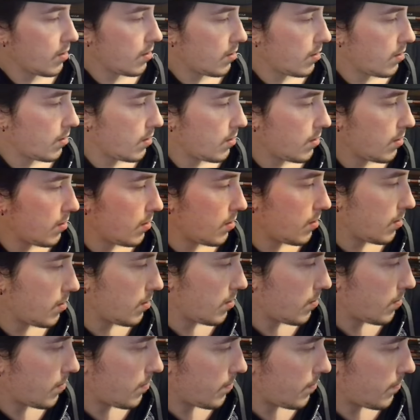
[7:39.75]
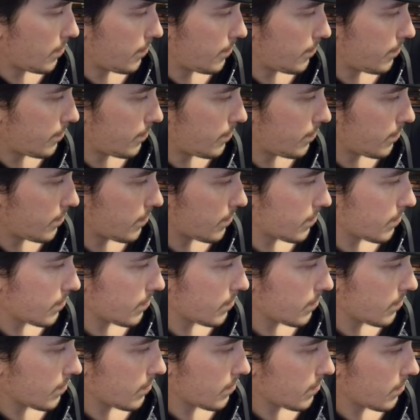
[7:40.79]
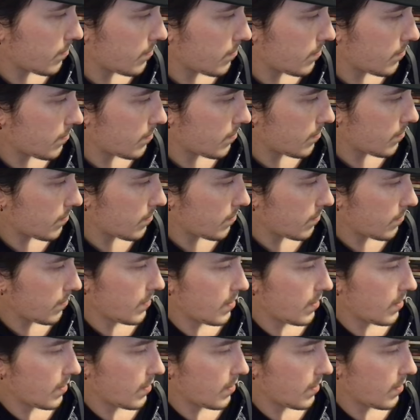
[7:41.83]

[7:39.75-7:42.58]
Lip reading: No one is speaking in this clip.